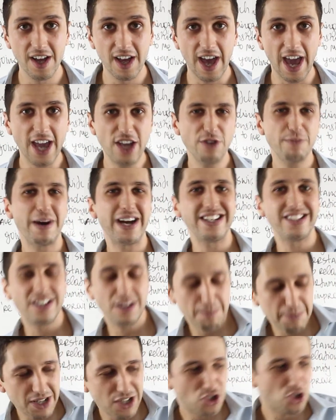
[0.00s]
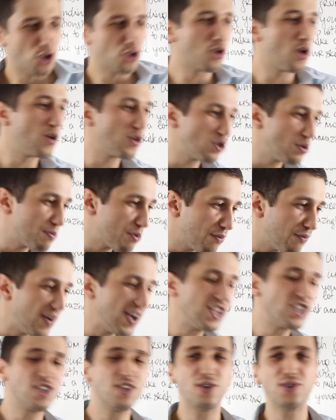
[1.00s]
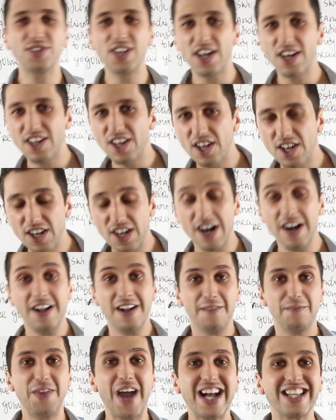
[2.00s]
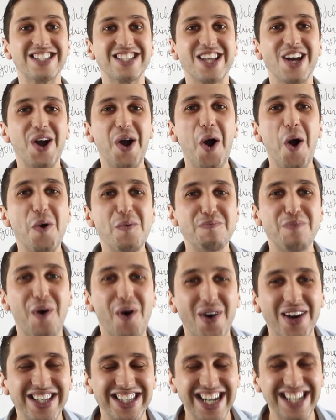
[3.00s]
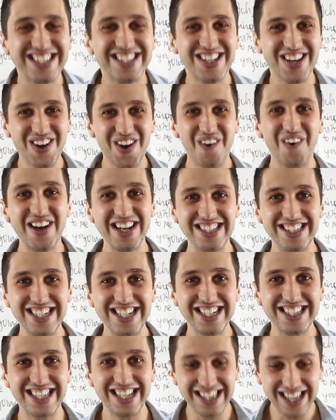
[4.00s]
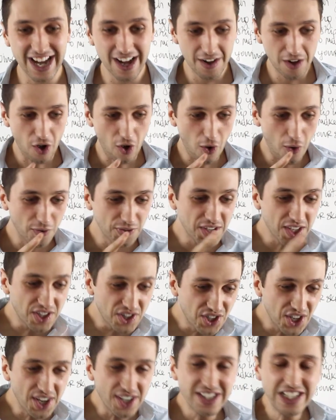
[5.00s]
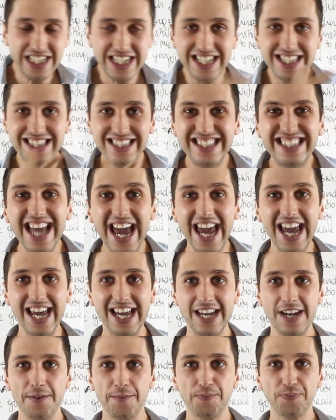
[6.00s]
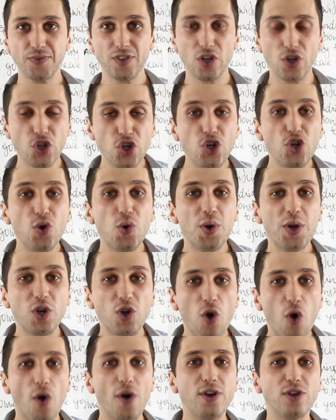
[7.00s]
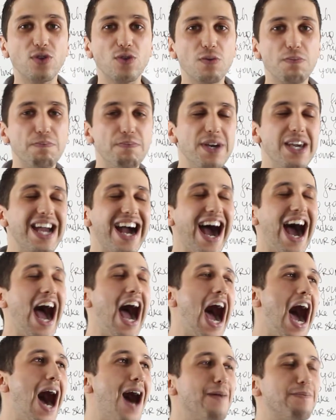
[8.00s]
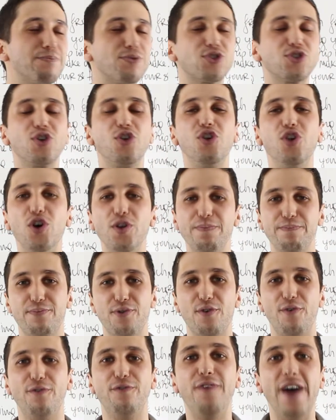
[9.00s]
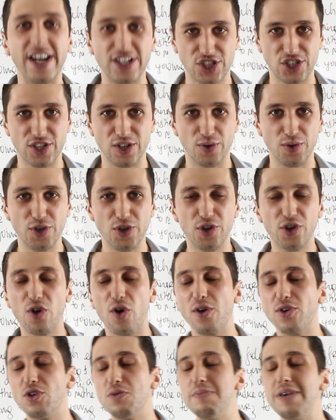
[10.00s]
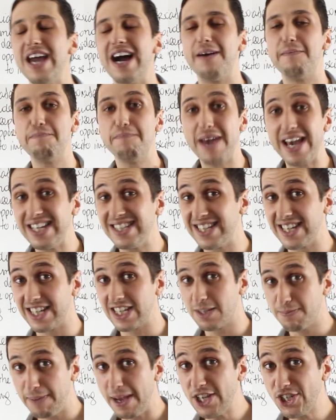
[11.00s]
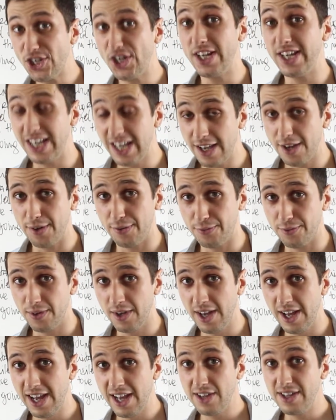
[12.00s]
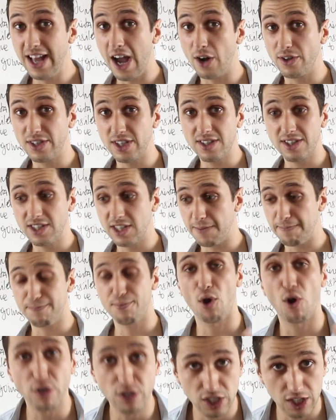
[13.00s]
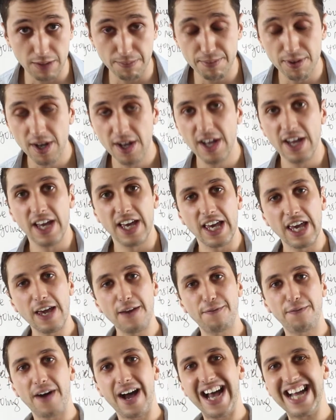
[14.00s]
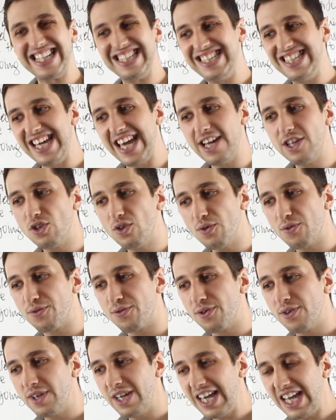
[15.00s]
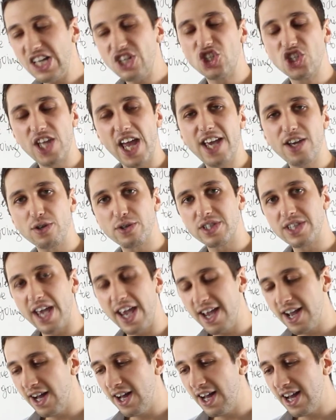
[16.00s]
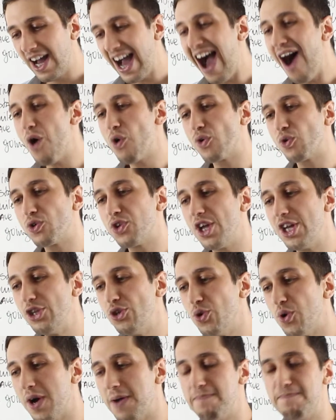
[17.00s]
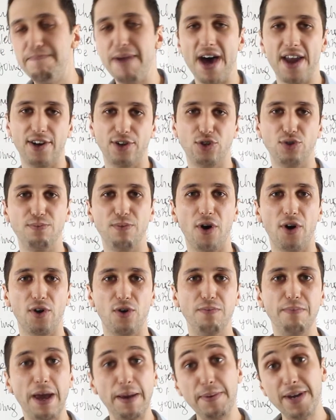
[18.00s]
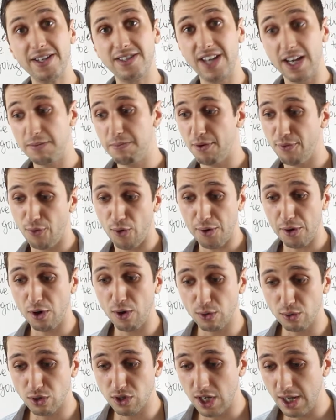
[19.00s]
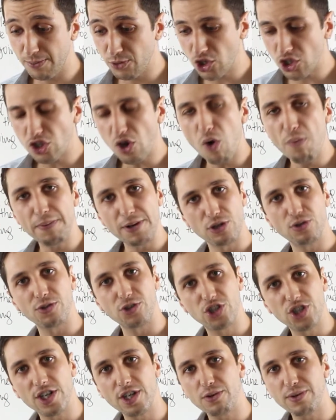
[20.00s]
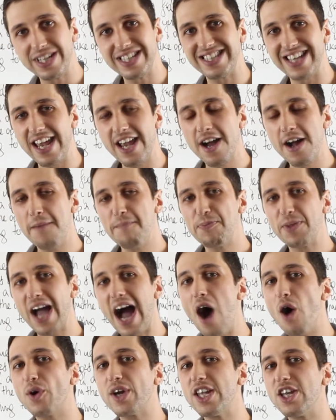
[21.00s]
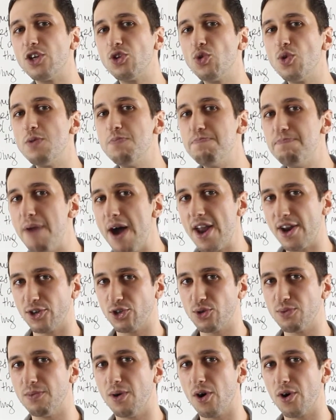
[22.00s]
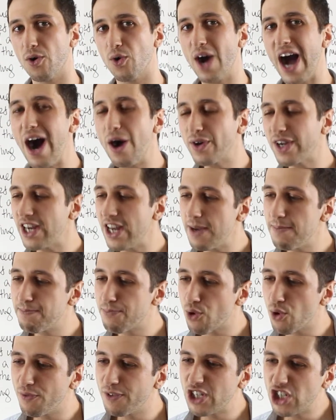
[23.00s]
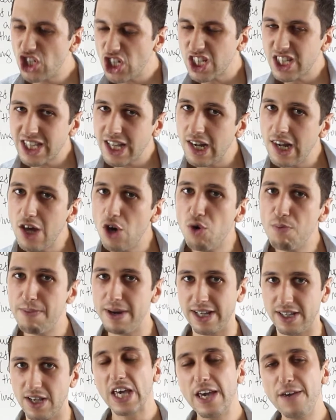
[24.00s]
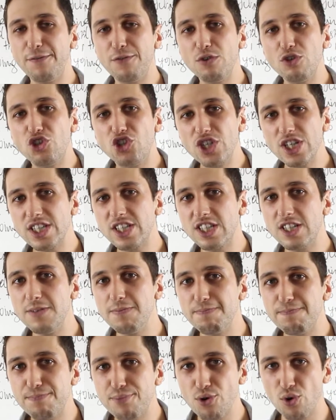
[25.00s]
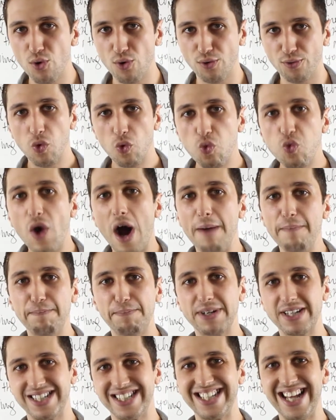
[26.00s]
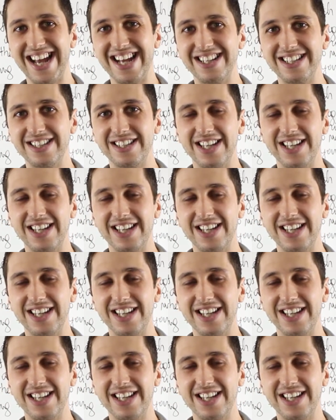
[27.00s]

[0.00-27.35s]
And you might think, but it's not going to professional, da da da da. That's the whole point. That's the whole idea, that on the 30th day, you're going to be absolute professional. You're going to be amazing, especially if, now this is a pro tip, if at the end of each day you say, how could I do it better tomorrow? Maybe at the end before you go to sleep, just open your journal and say, how can I do it better tomorrow? How can I improve it just a little bit? If you just improve 1%